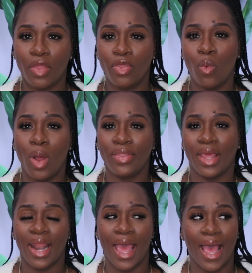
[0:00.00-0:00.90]
one
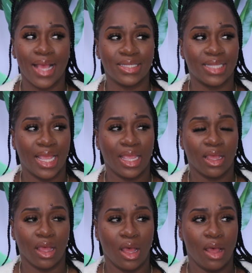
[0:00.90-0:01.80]
that has
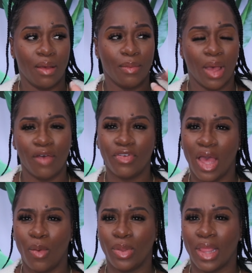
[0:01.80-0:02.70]
like I
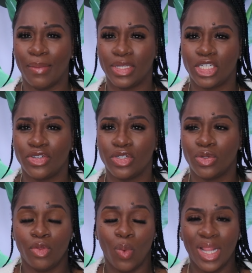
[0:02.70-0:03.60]
forgot what that
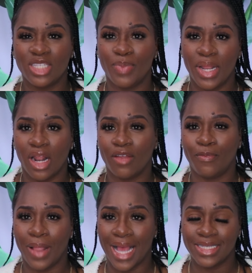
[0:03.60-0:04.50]
material, the one that's made out
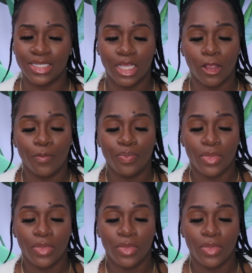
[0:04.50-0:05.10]
of plastic.